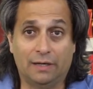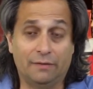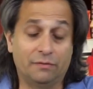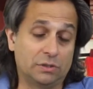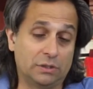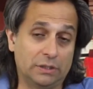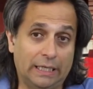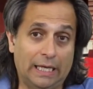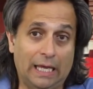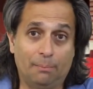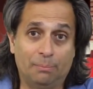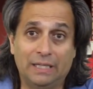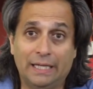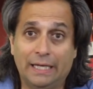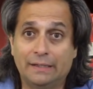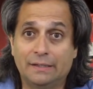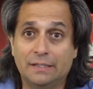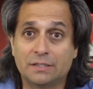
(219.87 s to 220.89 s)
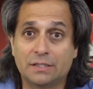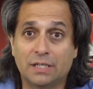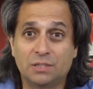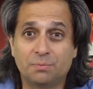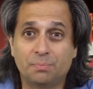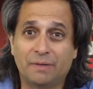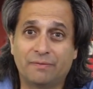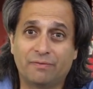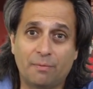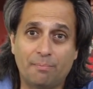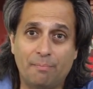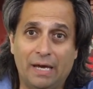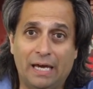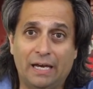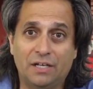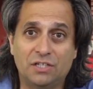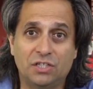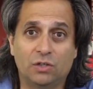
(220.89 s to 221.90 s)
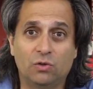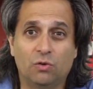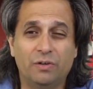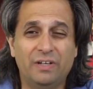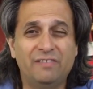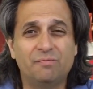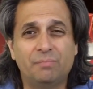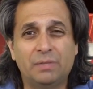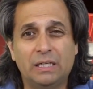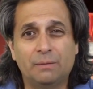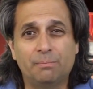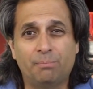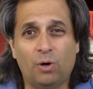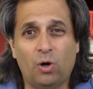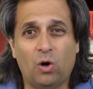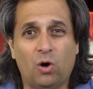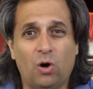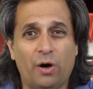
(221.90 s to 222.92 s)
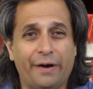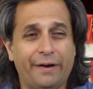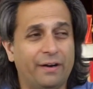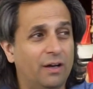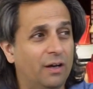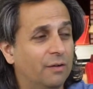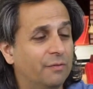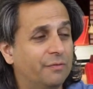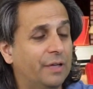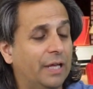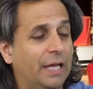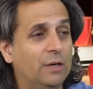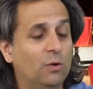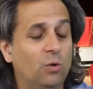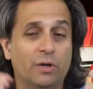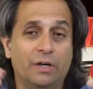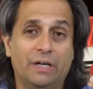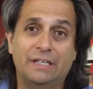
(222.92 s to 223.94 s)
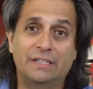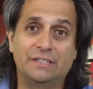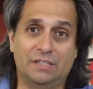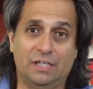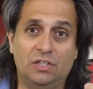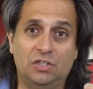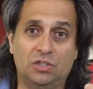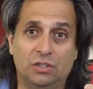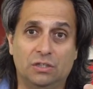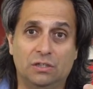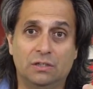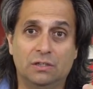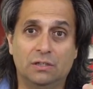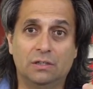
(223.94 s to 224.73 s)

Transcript: Obviously, you can't play at this age, but from managing or even being part of an organization.